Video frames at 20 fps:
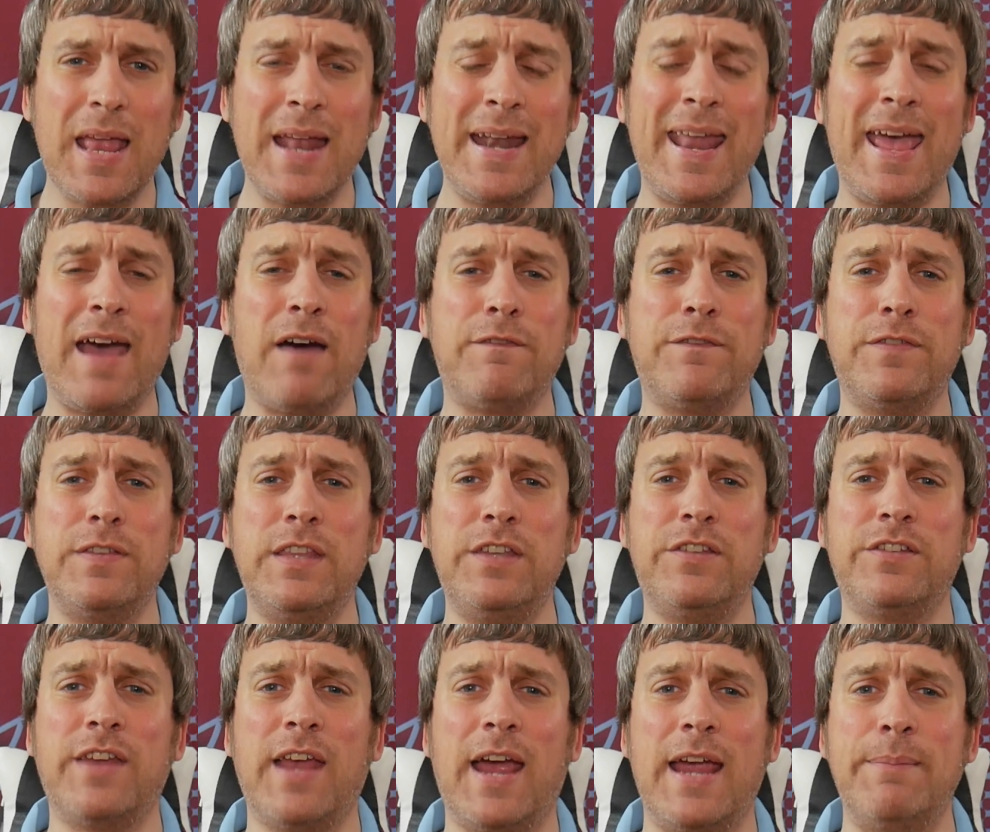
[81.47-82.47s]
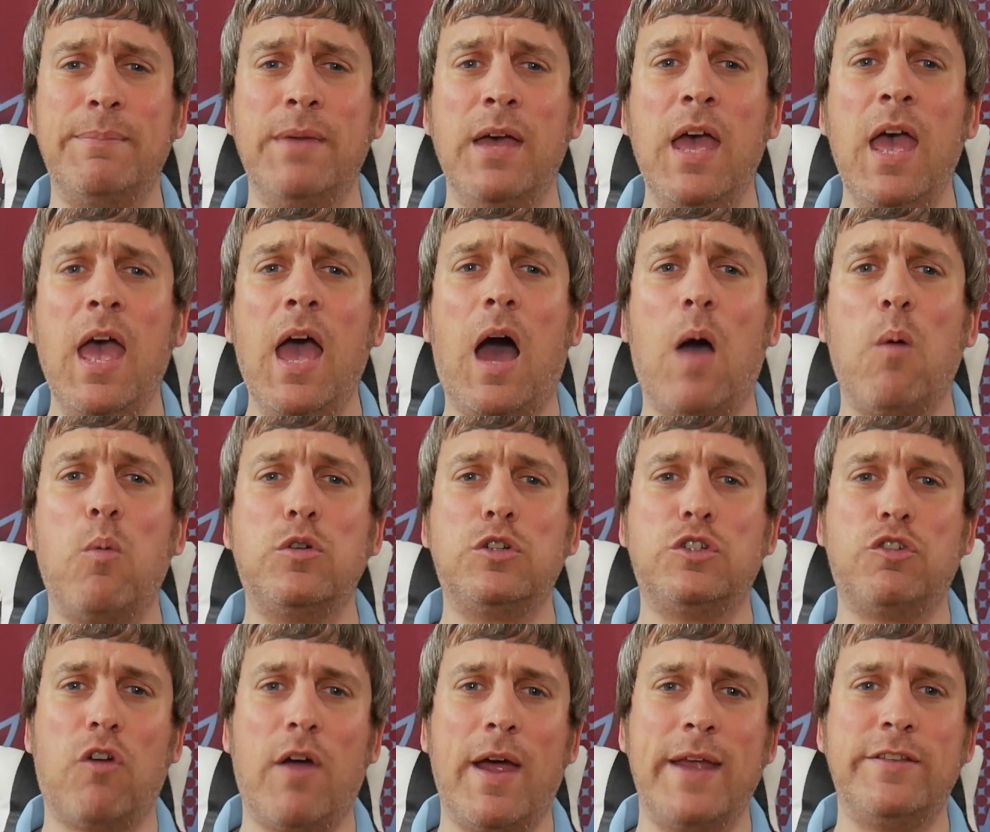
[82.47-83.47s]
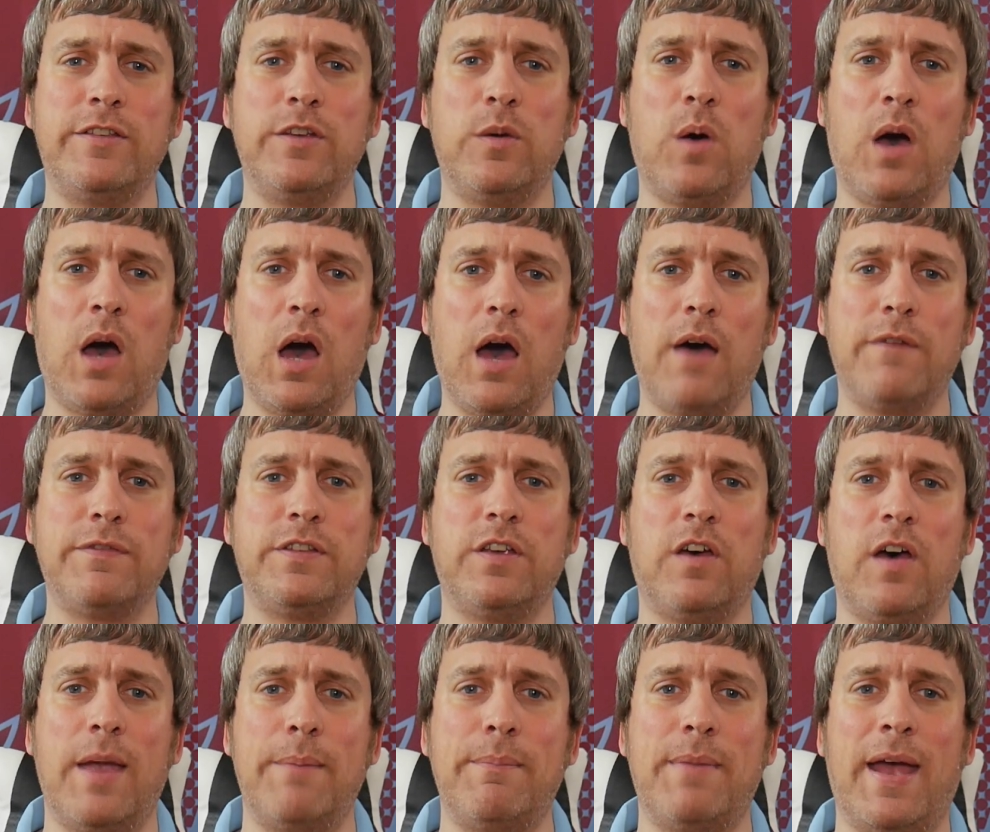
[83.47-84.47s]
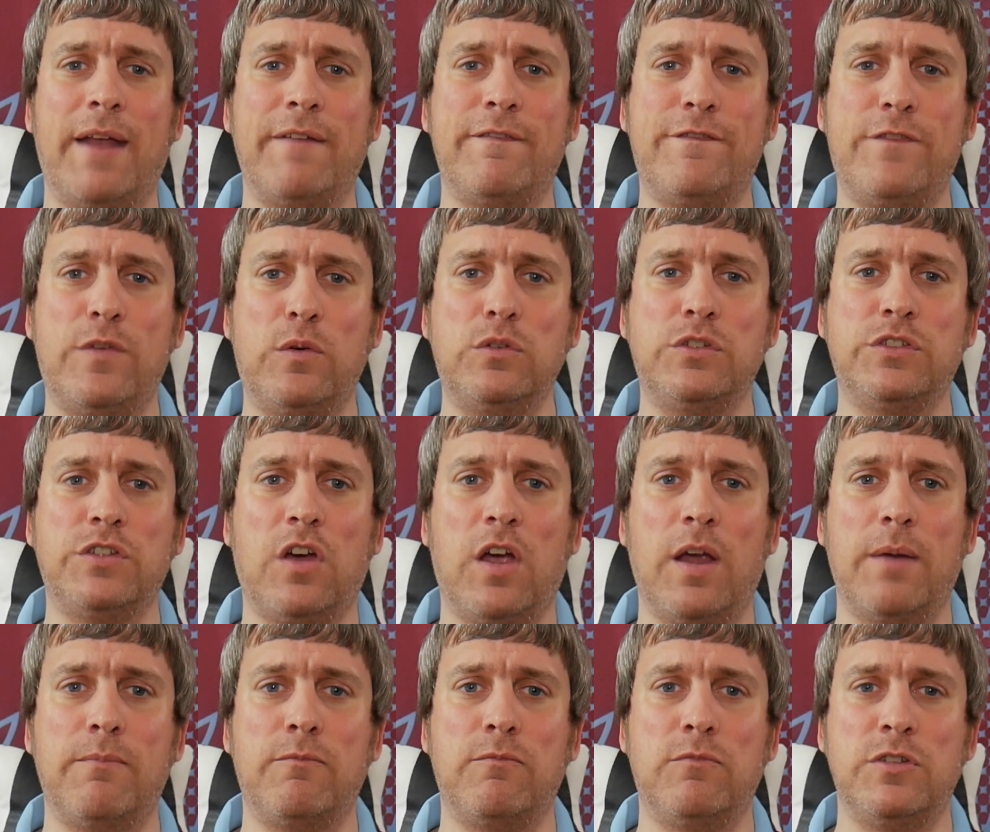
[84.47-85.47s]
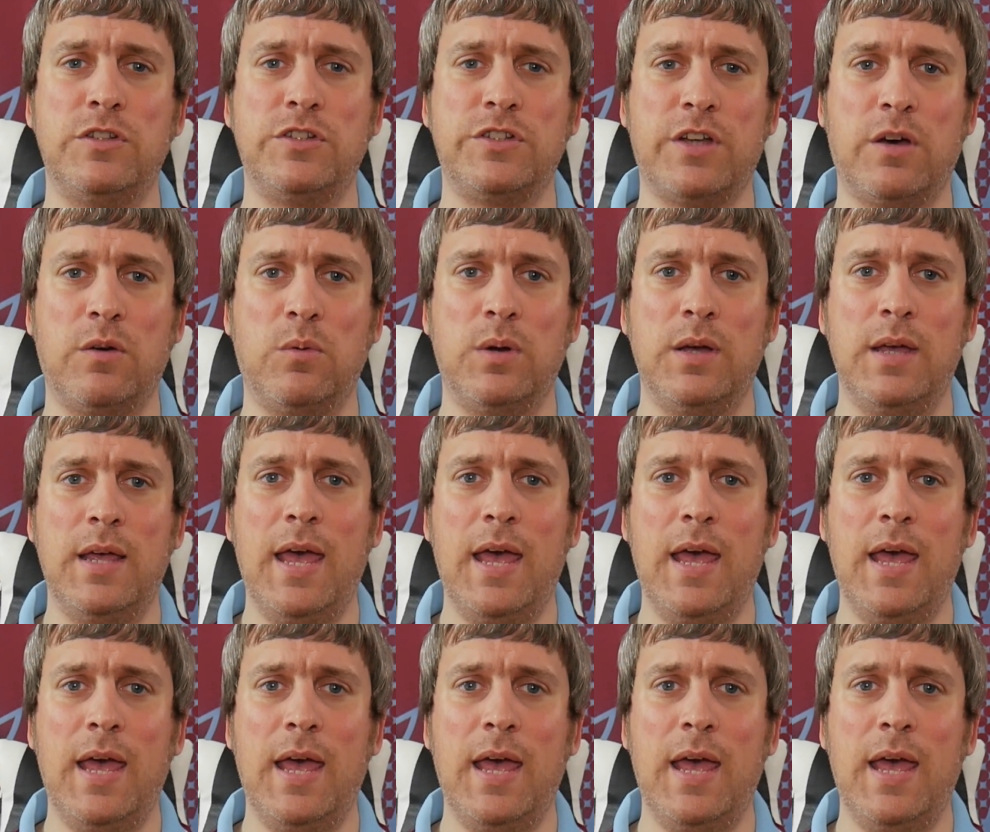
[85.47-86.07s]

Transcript: Now for this game, I will try and do a half-time and full-time result